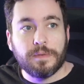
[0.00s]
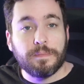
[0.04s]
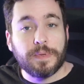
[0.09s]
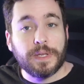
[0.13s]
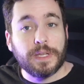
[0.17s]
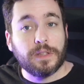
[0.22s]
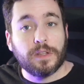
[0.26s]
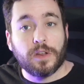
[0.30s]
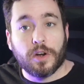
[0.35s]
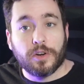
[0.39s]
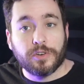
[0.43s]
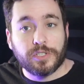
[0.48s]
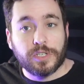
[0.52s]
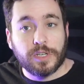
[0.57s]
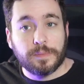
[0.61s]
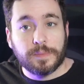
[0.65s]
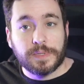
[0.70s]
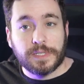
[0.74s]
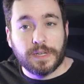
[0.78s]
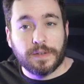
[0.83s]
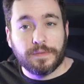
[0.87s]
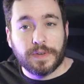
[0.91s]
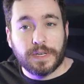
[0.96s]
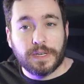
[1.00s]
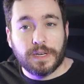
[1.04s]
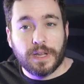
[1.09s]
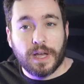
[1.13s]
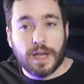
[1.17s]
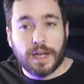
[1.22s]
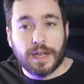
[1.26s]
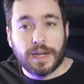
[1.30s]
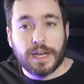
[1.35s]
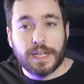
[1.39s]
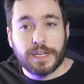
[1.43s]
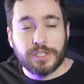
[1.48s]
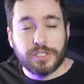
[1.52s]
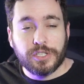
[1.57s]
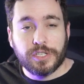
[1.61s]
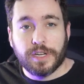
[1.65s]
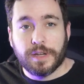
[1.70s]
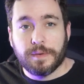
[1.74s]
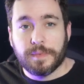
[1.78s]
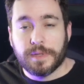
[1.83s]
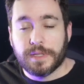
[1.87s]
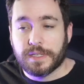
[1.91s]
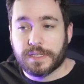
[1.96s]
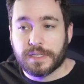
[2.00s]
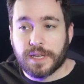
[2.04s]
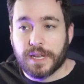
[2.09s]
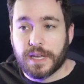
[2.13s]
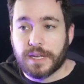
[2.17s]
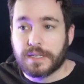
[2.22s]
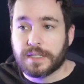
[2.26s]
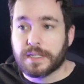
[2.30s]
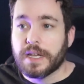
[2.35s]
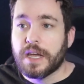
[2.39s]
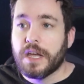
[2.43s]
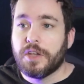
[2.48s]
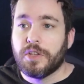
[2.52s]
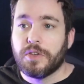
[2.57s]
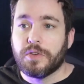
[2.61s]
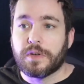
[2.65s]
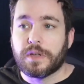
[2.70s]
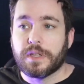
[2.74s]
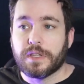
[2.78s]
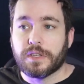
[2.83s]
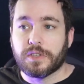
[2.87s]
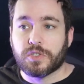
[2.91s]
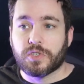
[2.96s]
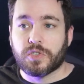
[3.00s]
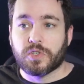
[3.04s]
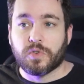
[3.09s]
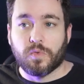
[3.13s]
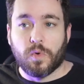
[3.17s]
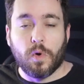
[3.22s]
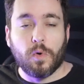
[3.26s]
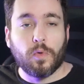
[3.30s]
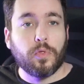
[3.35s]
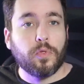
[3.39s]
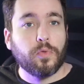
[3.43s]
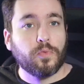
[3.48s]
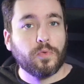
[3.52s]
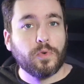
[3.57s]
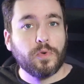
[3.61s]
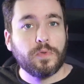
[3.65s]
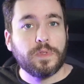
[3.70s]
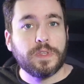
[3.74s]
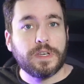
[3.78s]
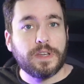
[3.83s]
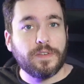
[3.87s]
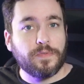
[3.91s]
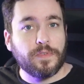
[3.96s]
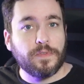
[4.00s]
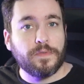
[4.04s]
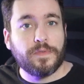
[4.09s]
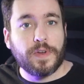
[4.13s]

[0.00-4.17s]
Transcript: being the RGM-79 GM in this case. You can then scroll through the different